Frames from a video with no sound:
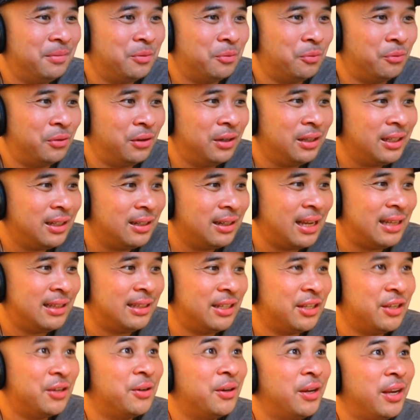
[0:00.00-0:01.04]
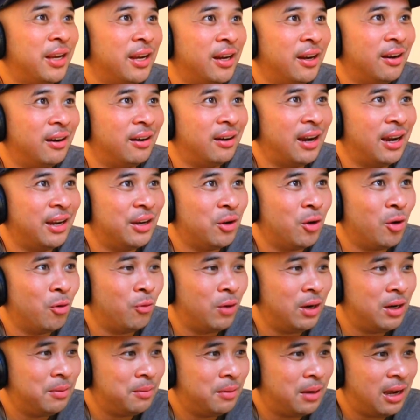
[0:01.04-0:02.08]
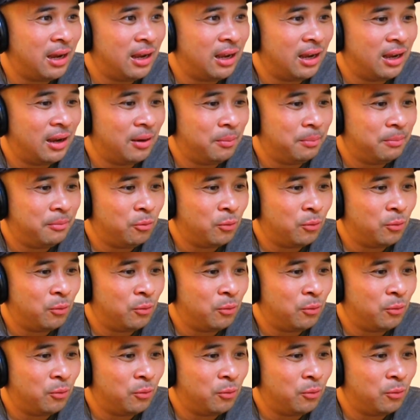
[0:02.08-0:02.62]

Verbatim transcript: Really glad that you're here. I know I